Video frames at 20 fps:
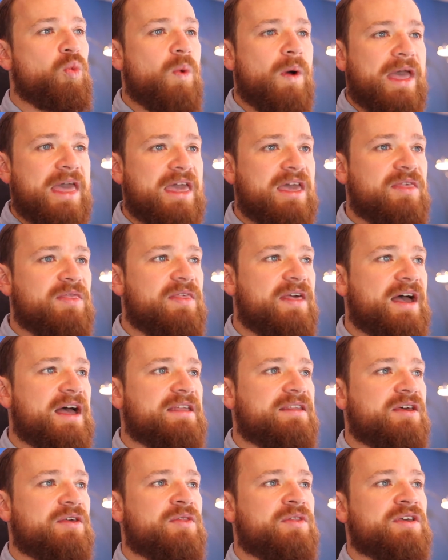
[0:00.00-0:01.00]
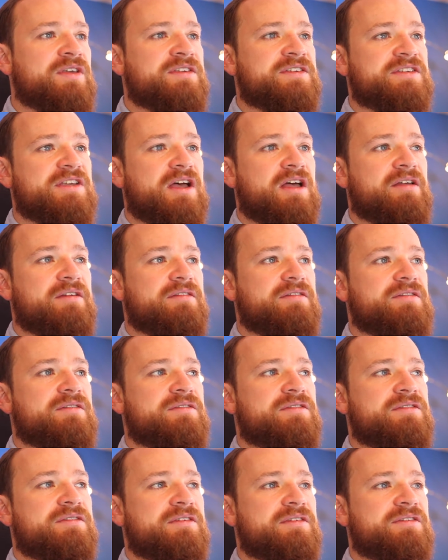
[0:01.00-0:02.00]
way that this
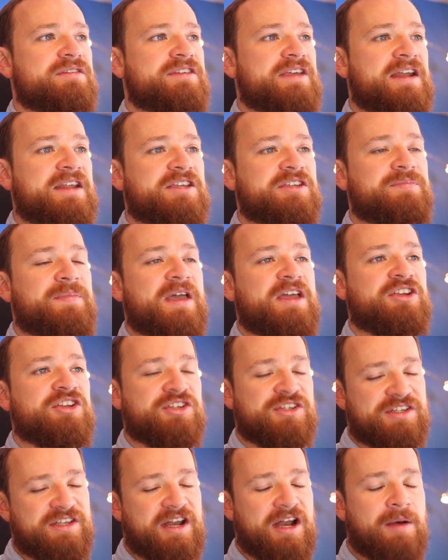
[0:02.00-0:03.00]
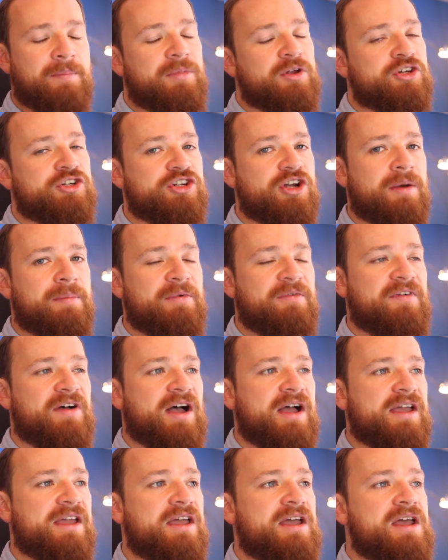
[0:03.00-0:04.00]
settings page is set up in
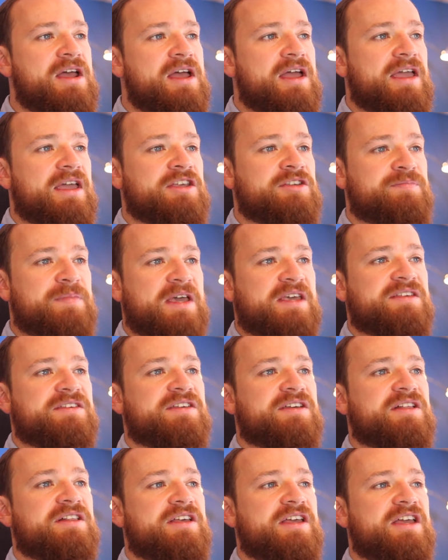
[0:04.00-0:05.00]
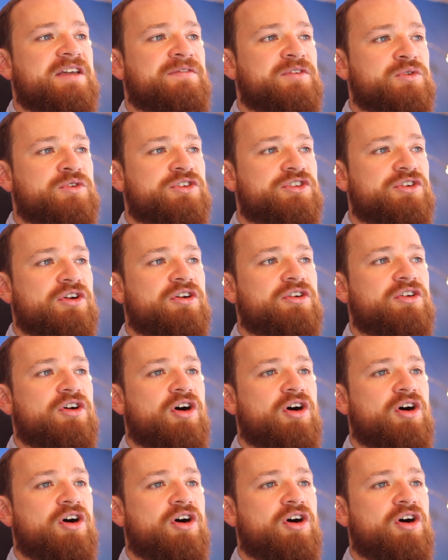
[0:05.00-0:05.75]
Shopify is basically if you start